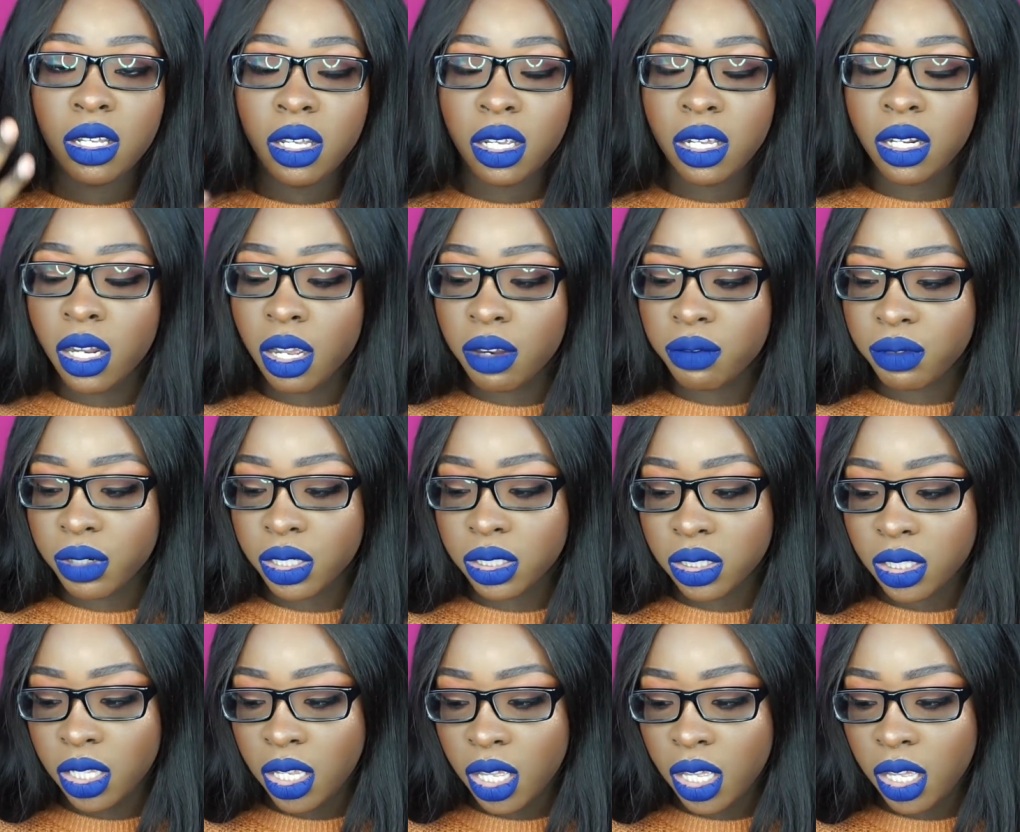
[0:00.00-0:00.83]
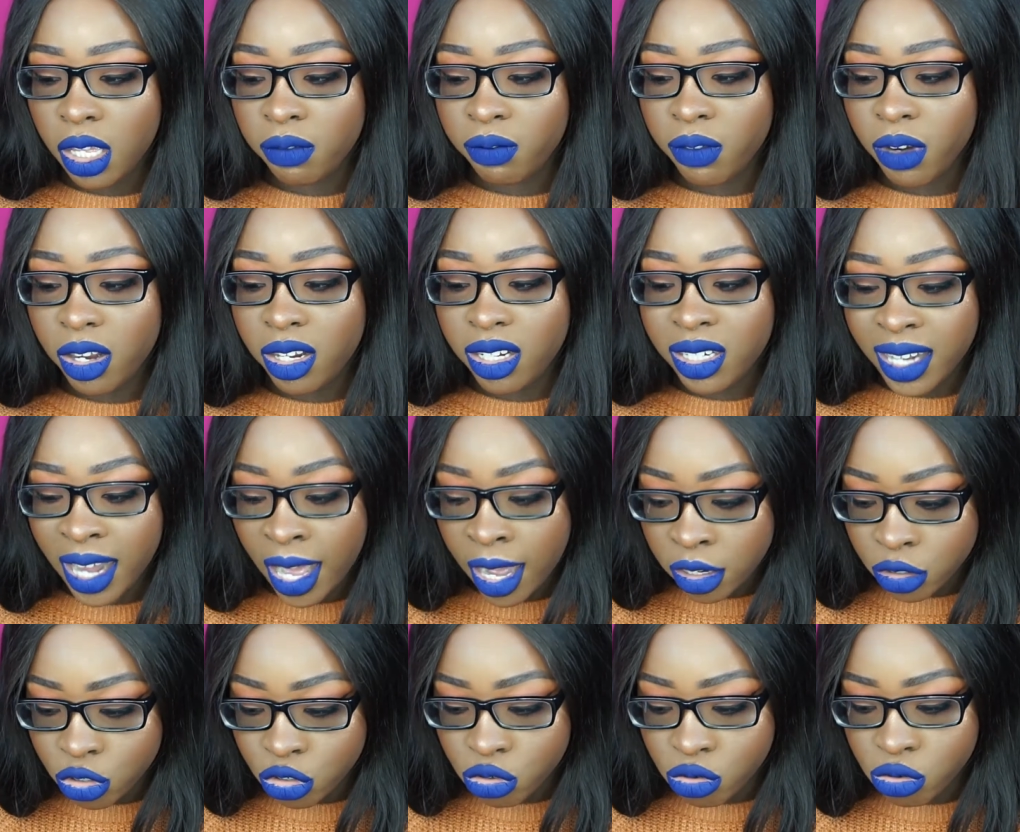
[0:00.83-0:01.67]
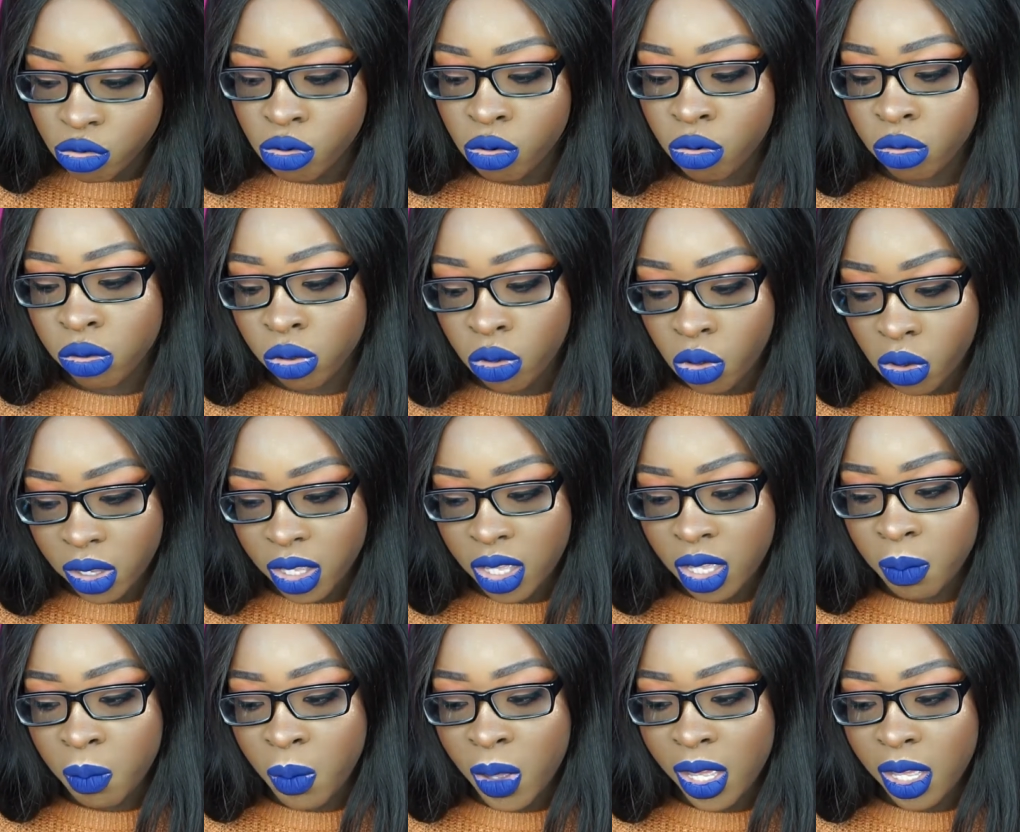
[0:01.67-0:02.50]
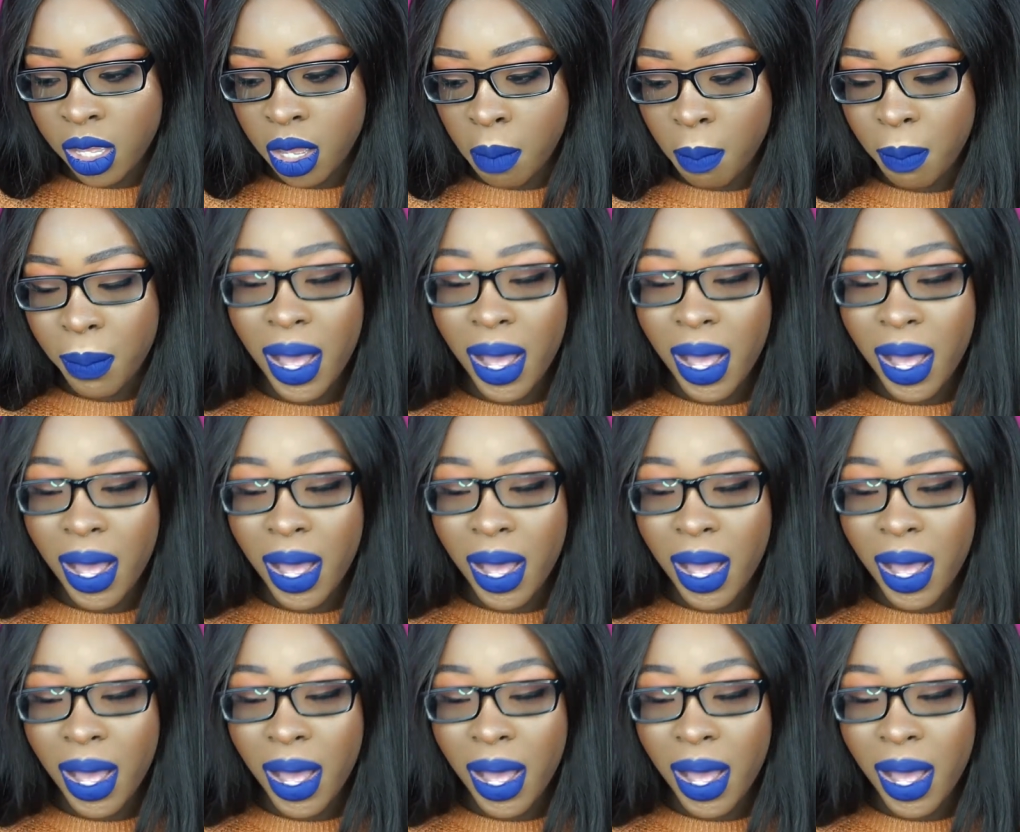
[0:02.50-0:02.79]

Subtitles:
and everything, very natural looking makeup.